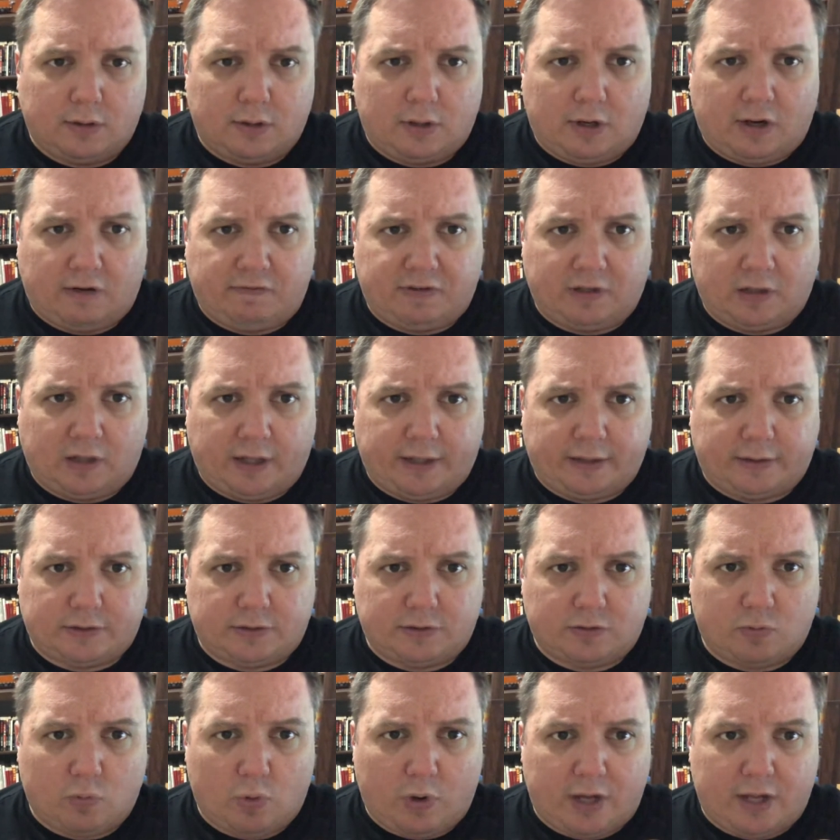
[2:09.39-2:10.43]
I feel like
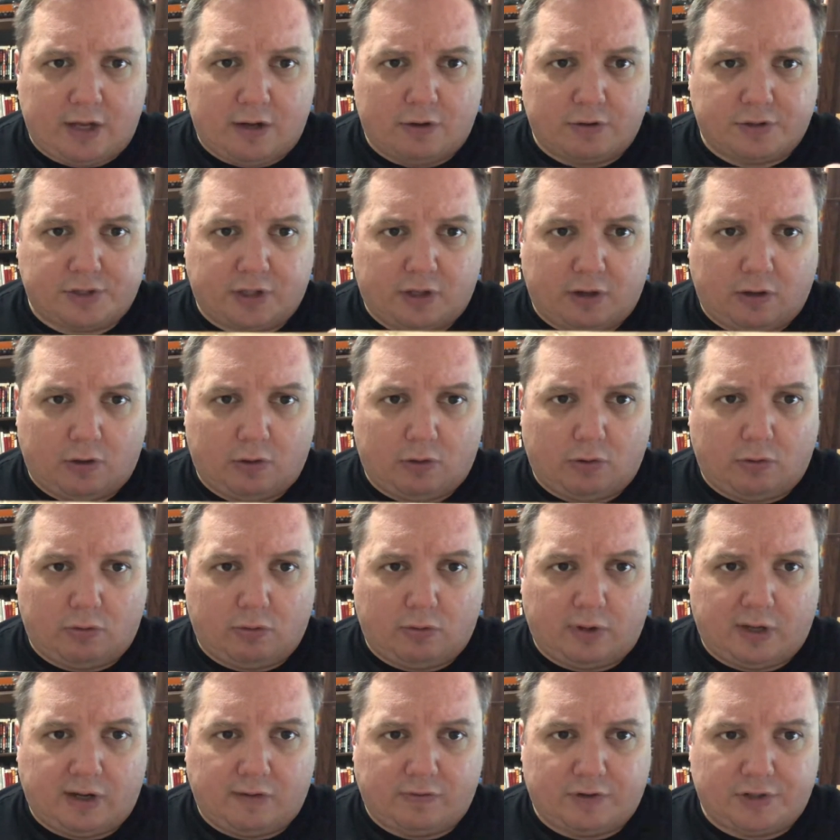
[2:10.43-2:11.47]
20 years ago,
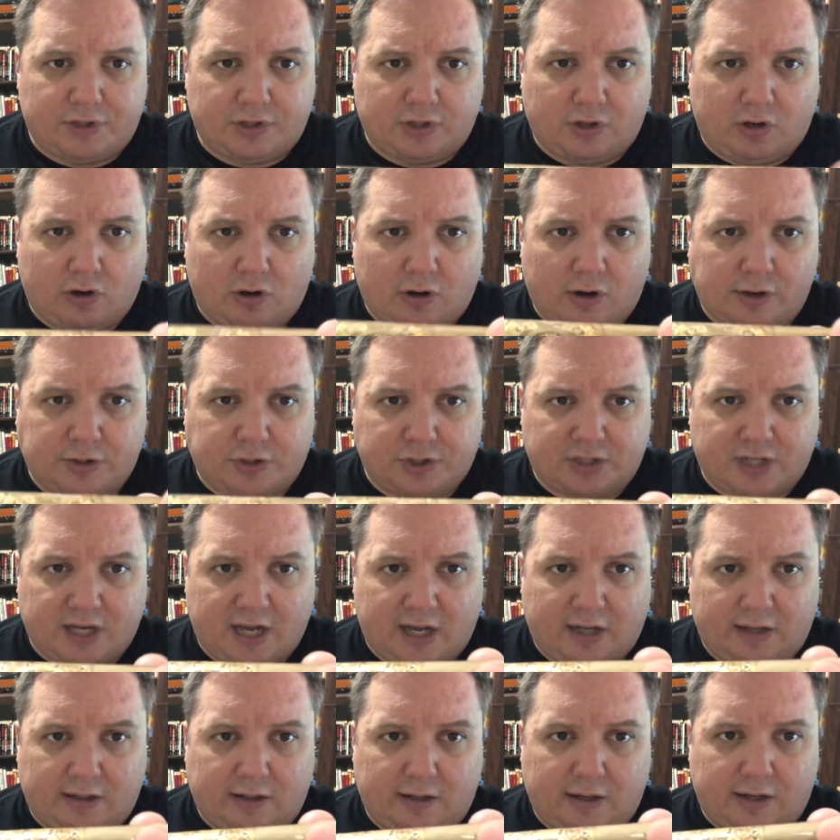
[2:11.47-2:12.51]
every cigar just
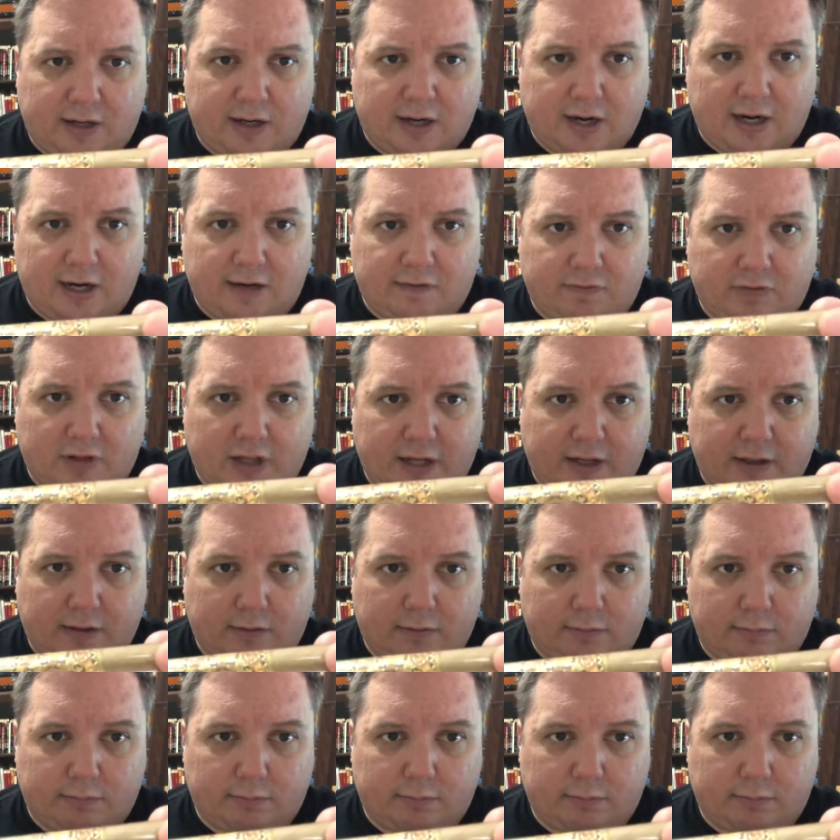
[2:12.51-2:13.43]
had kind of like a